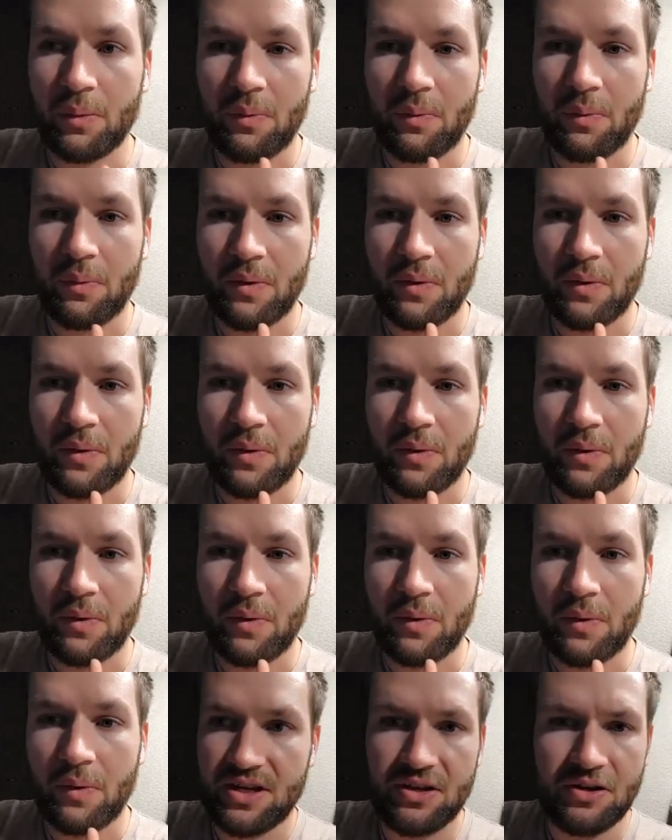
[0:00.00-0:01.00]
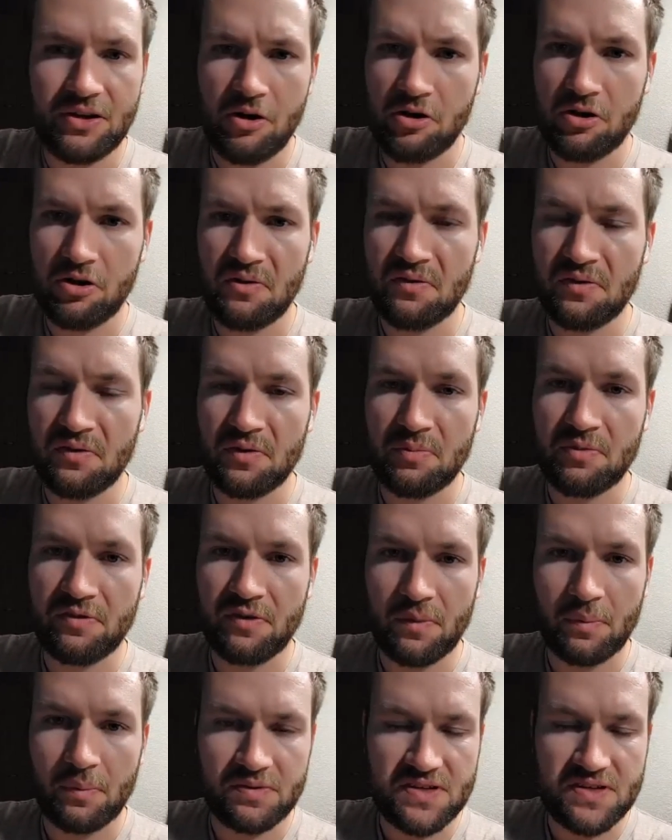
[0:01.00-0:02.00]
extra printing all over
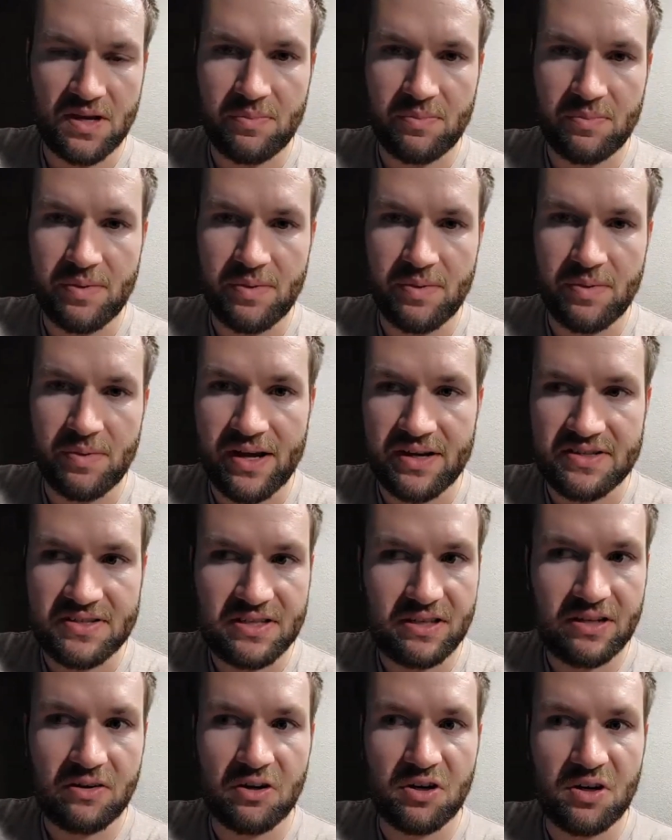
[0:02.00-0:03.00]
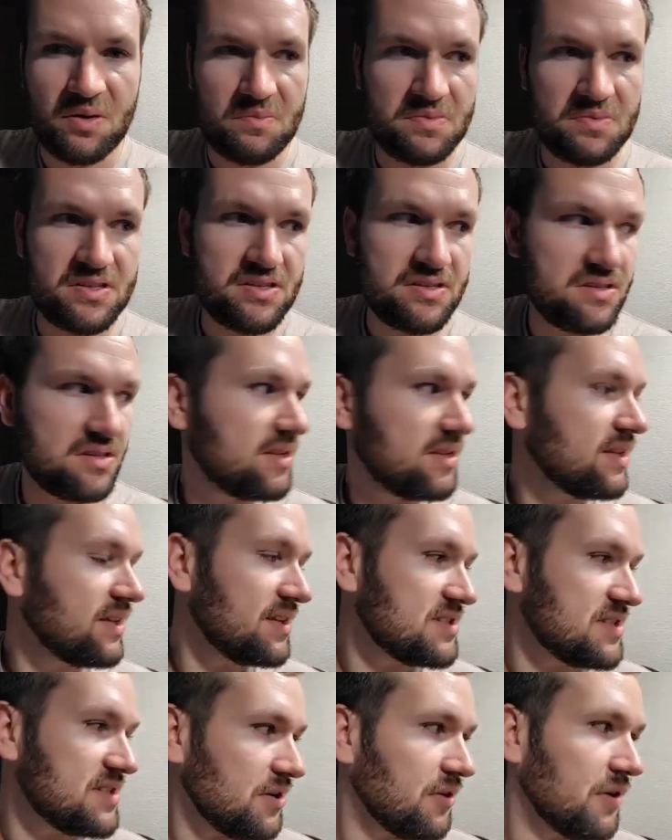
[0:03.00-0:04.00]
front side, back side arms, et
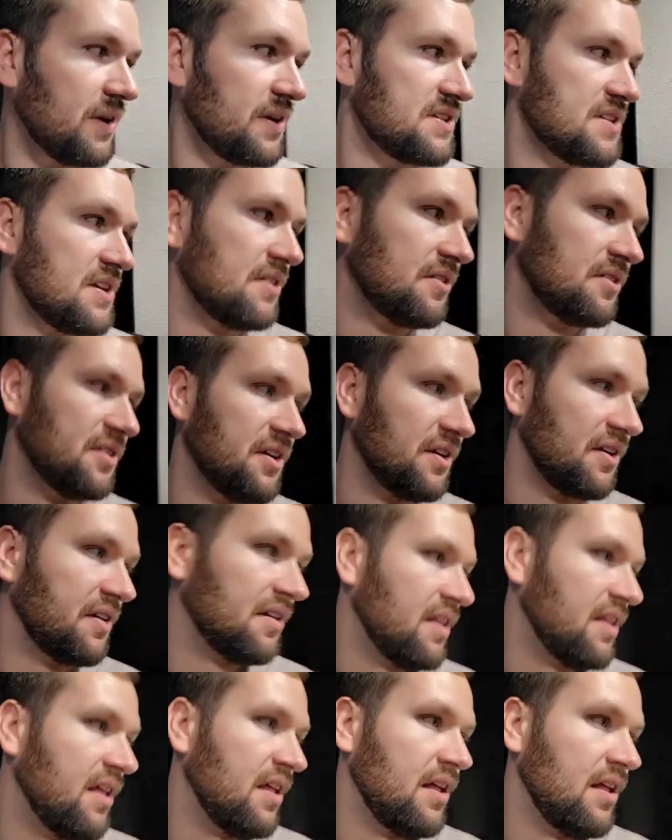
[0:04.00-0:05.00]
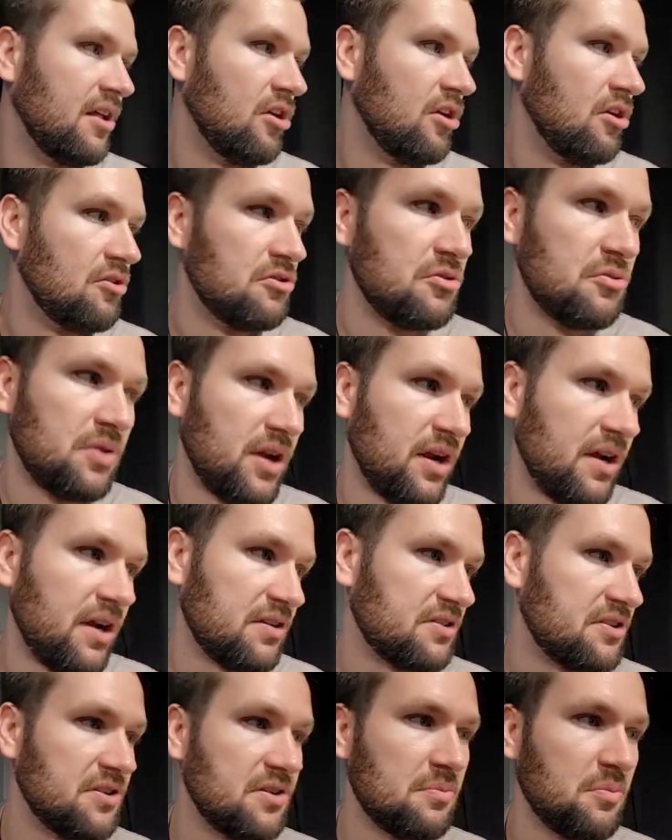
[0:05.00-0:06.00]
cetera, et cetera. New
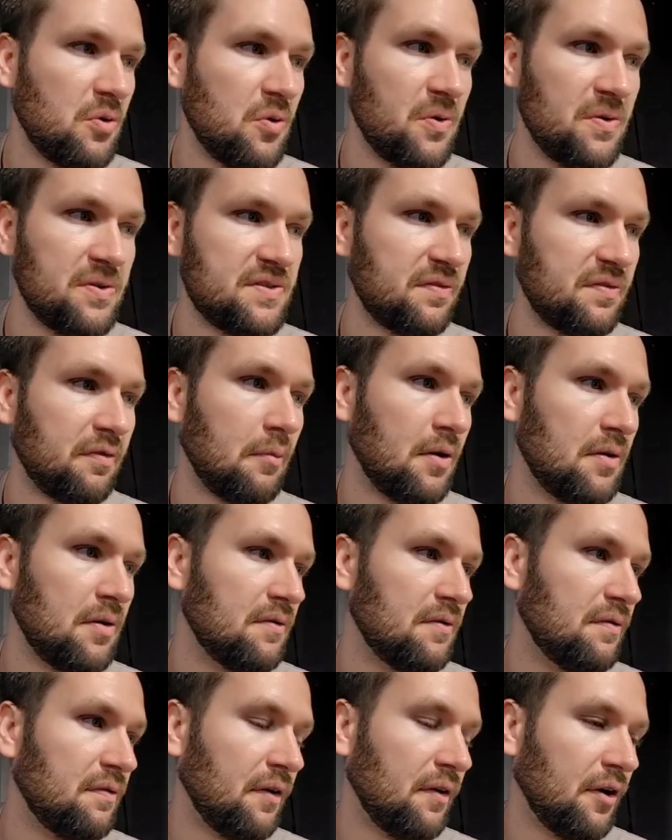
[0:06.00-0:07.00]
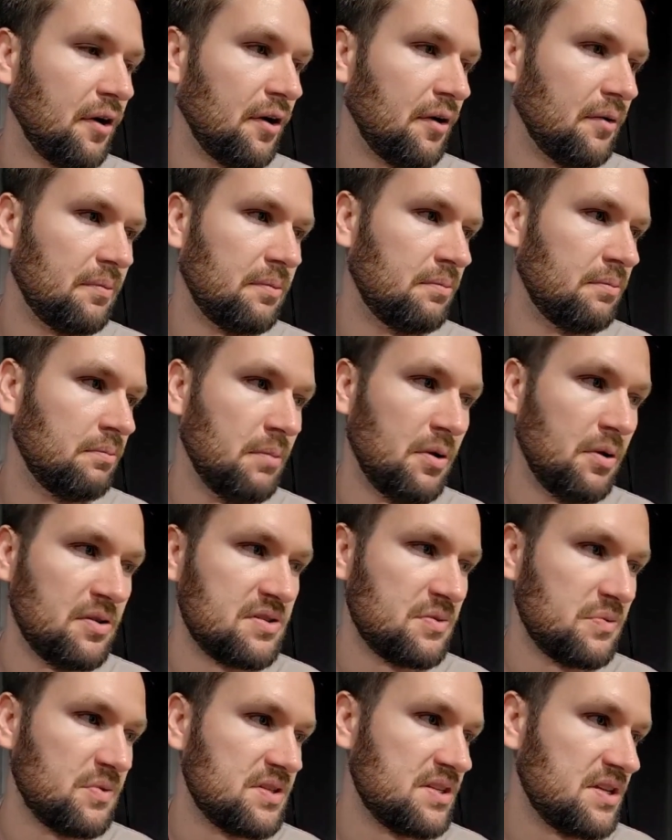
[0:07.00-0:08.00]
character molds for
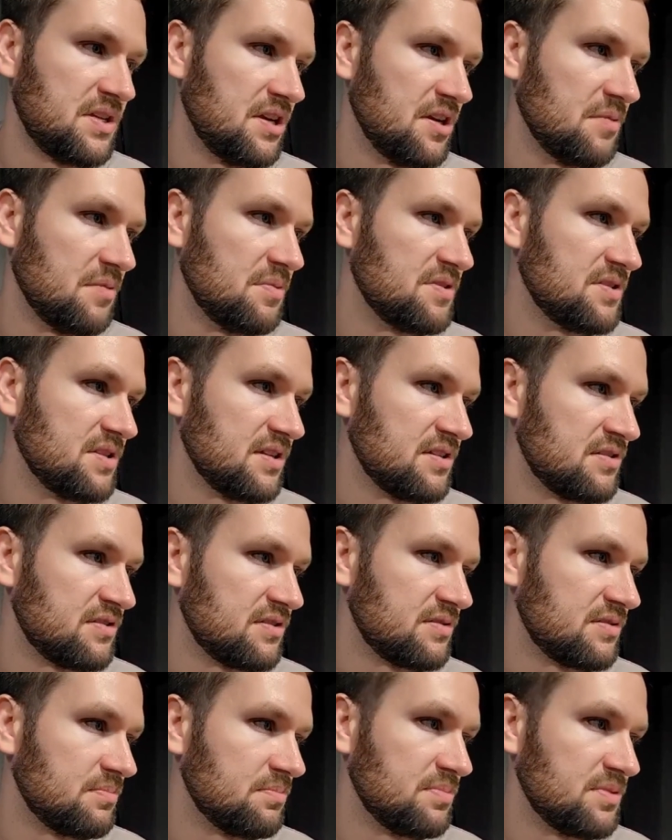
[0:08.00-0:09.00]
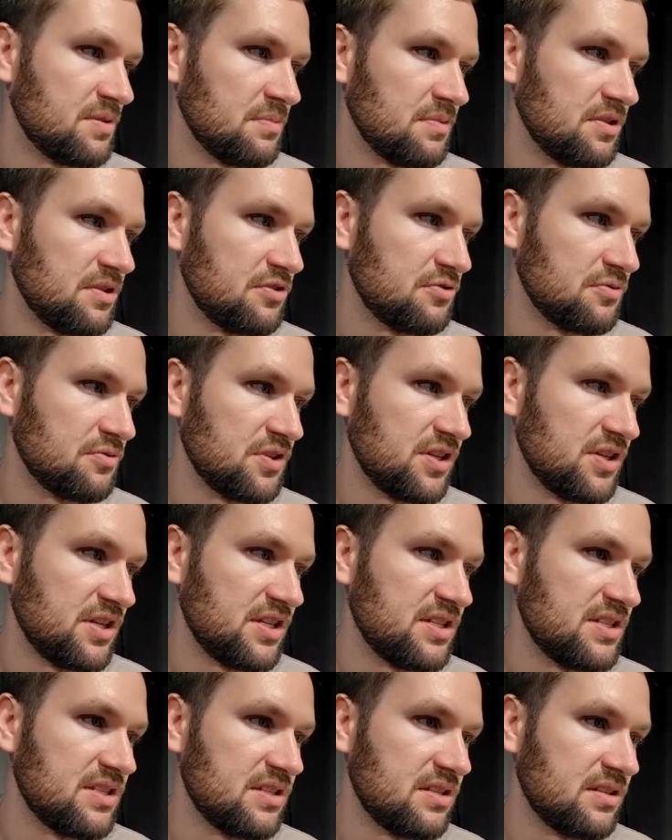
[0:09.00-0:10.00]
most of what's here, besides some of the
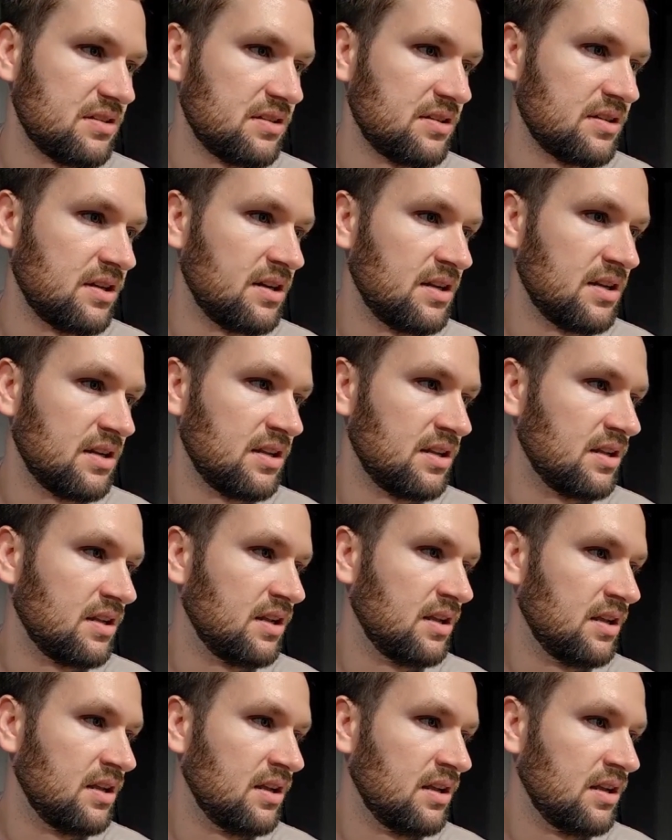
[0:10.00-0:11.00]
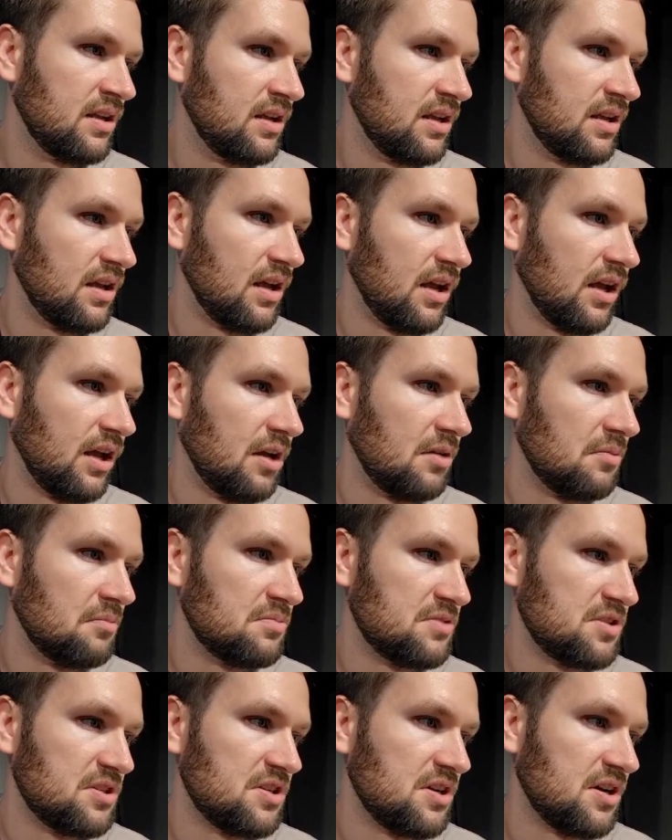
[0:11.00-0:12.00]
droids and
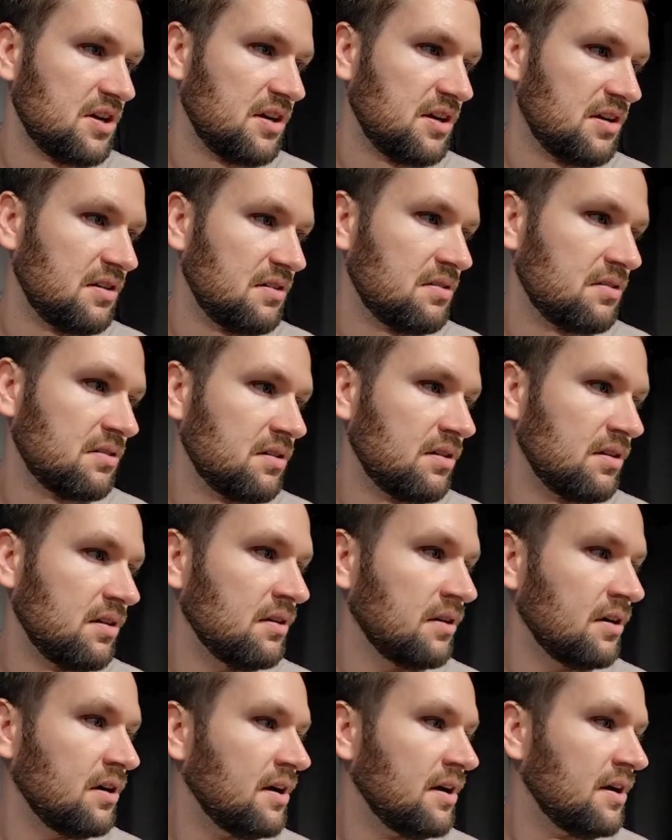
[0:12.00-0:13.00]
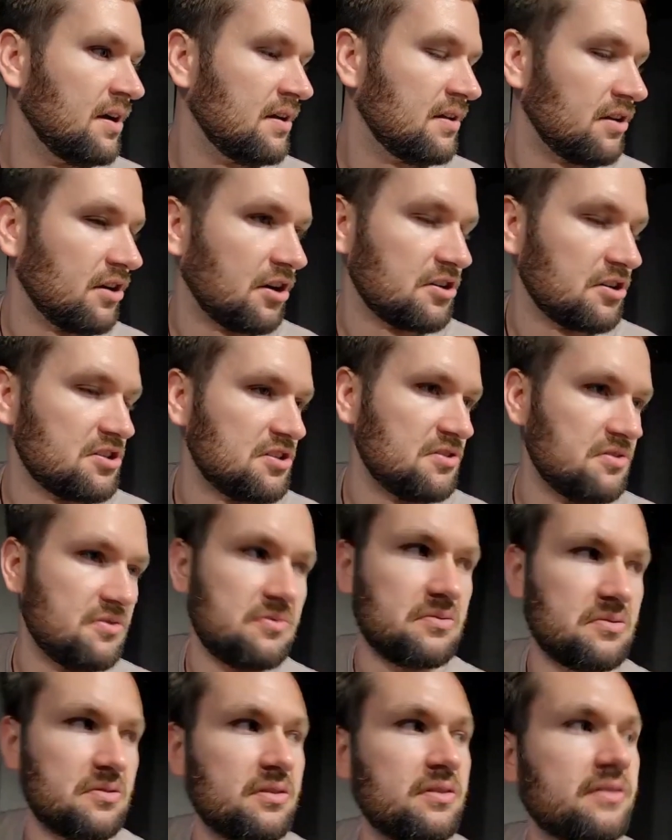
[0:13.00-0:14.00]
Dodonna
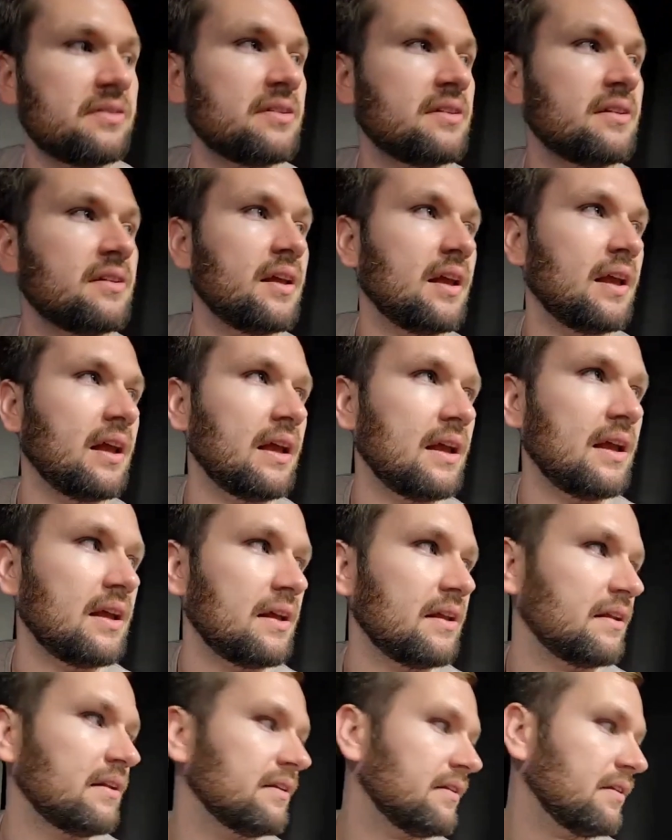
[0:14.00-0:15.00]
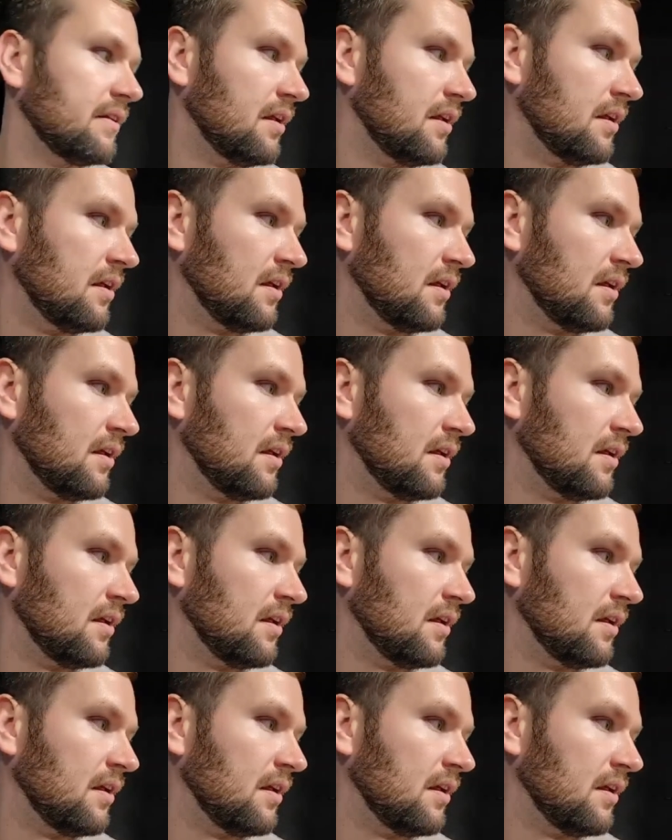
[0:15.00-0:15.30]
R2, and